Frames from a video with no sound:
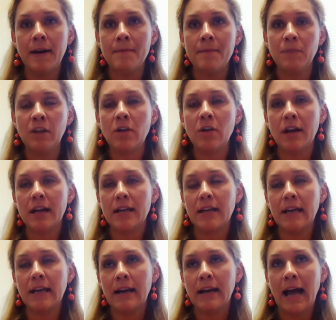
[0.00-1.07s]
um, you know, I
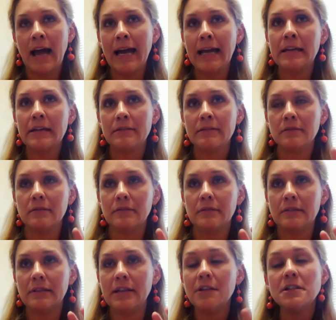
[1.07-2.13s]
get and I get
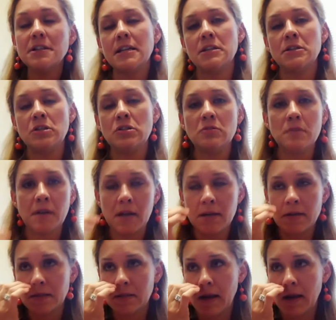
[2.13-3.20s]
irritated too
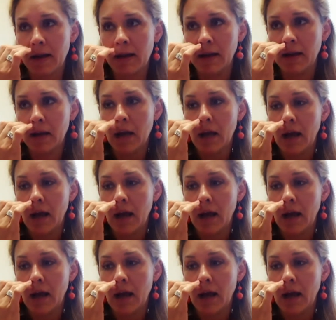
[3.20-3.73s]
because I